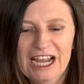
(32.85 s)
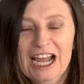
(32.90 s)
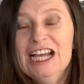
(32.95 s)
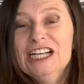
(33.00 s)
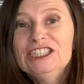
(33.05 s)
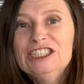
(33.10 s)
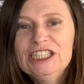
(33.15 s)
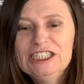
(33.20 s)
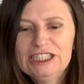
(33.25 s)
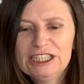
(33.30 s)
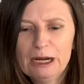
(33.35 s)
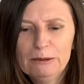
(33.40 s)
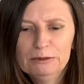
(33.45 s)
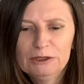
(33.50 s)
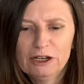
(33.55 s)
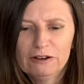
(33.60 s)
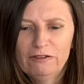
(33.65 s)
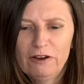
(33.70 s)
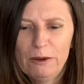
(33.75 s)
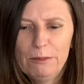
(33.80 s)
She jumped
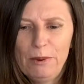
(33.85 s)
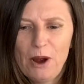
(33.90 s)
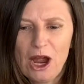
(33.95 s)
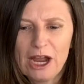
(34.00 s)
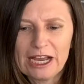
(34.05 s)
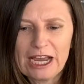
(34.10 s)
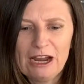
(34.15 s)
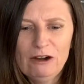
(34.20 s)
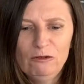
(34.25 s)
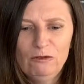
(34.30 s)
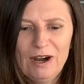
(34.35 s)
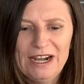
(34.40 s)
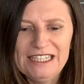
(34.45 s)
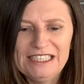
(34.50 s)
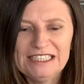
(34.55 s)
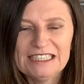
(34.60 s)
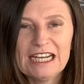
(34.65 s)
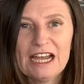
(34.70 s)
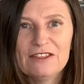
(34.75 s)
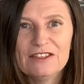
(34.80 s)
off her bike and raced
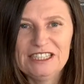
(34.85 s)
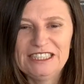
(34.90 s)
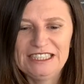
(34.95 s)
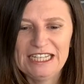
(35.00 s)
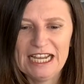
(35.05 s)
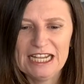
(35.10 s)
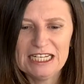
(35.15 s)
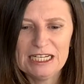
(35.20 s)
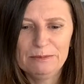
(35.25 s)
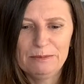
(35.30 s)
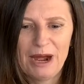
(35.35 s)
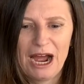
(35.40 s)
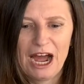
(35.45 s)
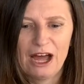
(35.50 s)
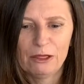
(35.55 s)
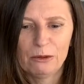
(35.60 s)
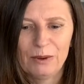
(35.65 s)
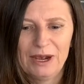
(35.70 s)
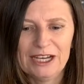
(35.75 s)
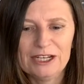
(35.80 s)
down the sandy
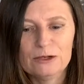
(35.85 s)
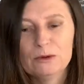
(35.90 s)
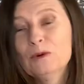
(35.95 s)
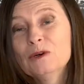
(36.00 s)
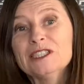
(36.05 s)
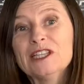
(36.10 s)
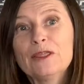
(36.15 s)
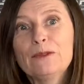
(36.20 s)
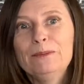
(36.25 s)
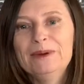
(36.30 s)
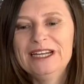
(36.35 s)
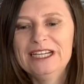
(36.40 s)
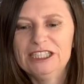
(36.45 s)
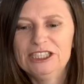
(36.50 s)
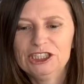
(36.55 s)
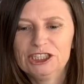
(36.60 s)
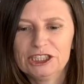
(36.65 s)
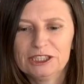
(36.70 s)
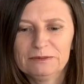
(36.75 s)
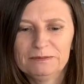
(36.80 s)
pathway towards the
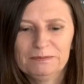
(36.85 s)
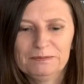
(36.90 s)
beach.